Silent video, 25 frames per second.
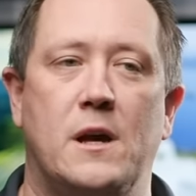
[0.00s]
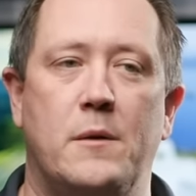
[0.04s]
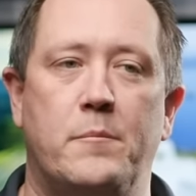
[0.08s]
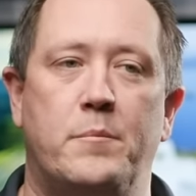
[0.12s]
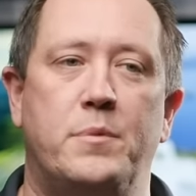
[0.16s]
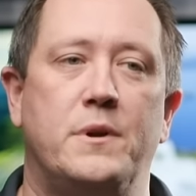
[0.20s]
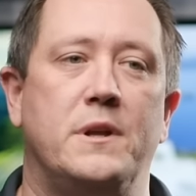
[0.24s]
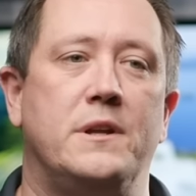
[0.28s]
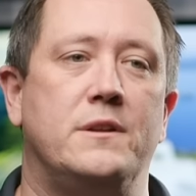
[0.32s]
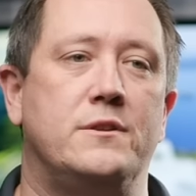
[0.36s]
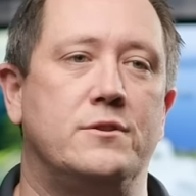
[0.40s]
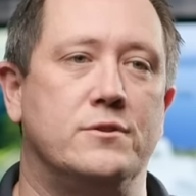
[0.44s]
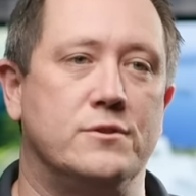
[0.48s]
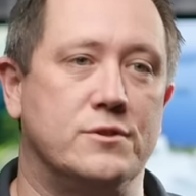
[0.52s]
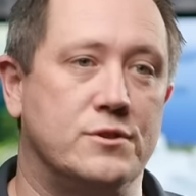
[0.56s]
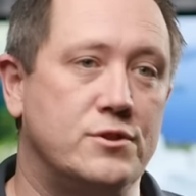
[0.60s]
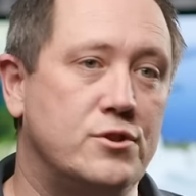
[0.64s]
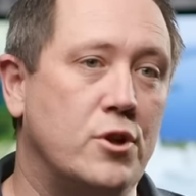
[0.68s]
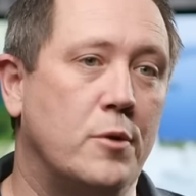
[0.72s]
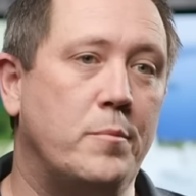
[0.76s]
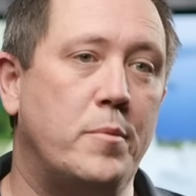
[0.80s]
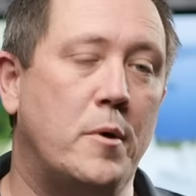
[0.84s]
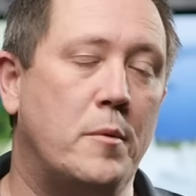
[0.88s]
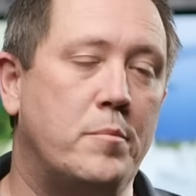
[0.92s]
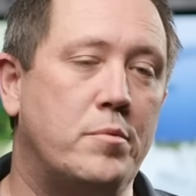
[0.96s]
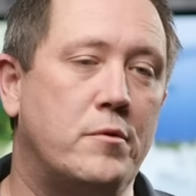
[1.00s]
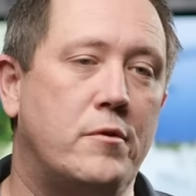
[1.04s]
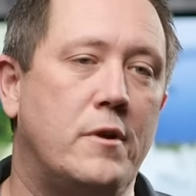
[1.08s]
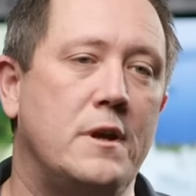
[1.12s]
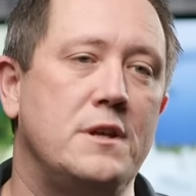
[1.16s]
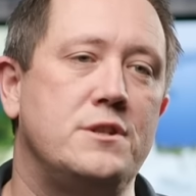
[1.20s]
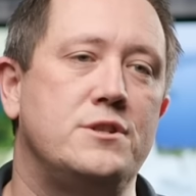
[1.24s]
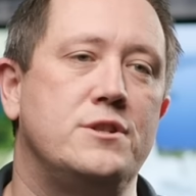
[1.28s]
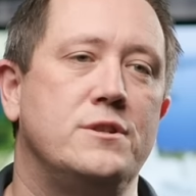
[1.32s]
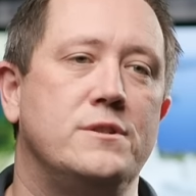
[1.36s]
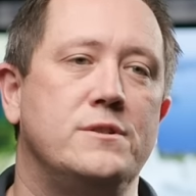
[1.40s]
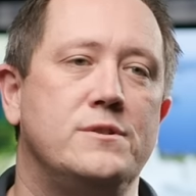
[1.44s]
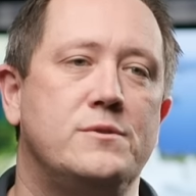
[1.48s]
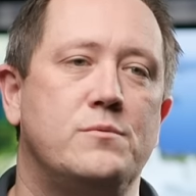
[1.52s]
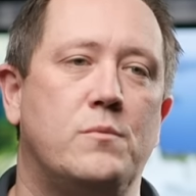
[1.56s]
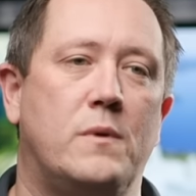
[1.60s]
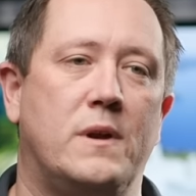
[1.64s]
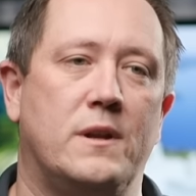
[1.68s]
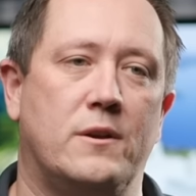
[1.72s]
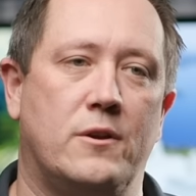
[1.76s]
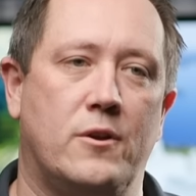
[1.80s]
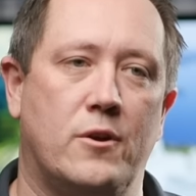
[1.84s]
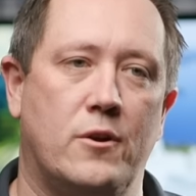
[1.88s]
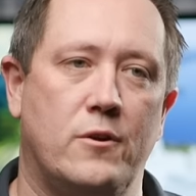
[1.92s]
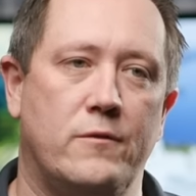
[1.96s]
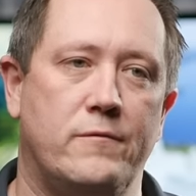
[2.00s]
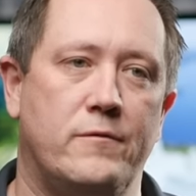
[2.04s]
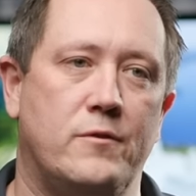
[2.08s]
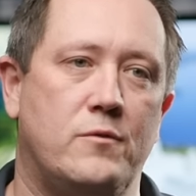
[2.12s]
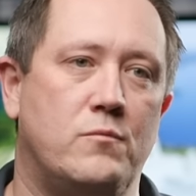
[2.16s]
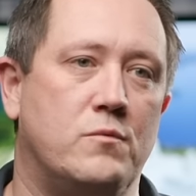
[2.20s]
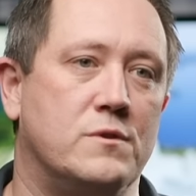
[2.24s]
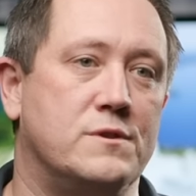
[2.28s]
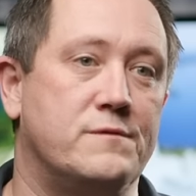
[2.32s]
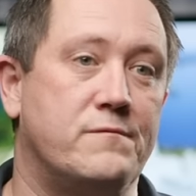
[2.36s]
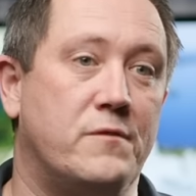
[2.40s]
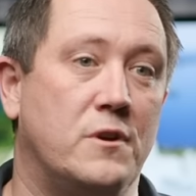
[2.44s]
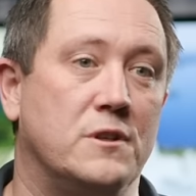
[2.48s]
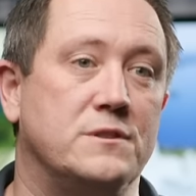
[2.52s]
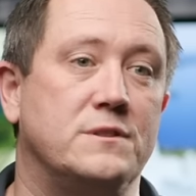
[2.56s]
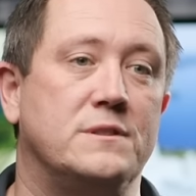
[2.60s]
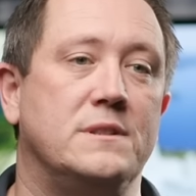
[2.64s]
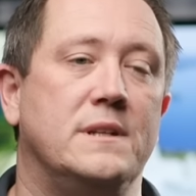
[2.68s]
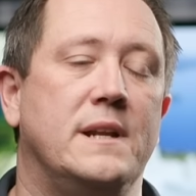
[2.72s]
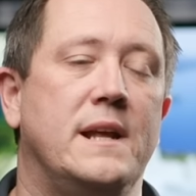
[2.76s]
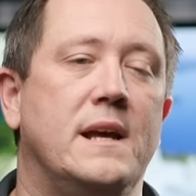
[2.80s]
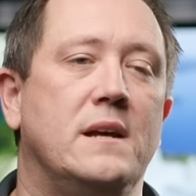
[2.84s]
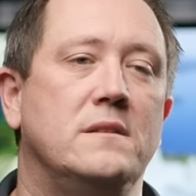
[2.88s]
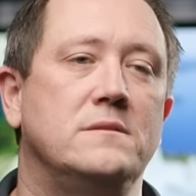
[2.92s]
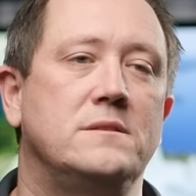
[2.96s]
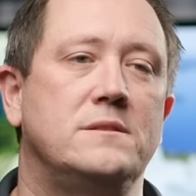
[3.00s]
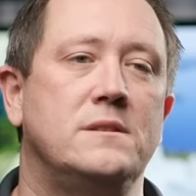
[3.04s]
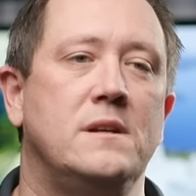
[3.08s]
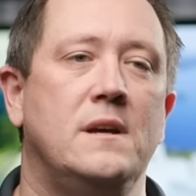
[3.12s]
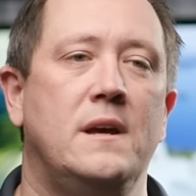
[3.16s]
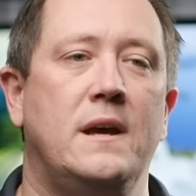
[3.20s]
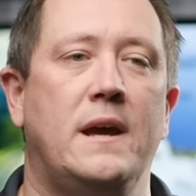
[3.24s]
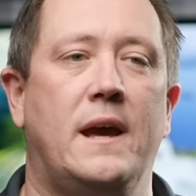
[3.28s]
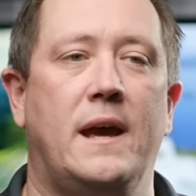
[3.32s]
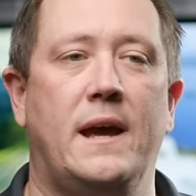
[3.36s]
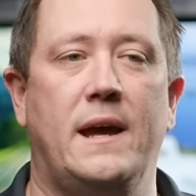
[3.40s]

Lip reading: company to stop operations when COVID was first announced.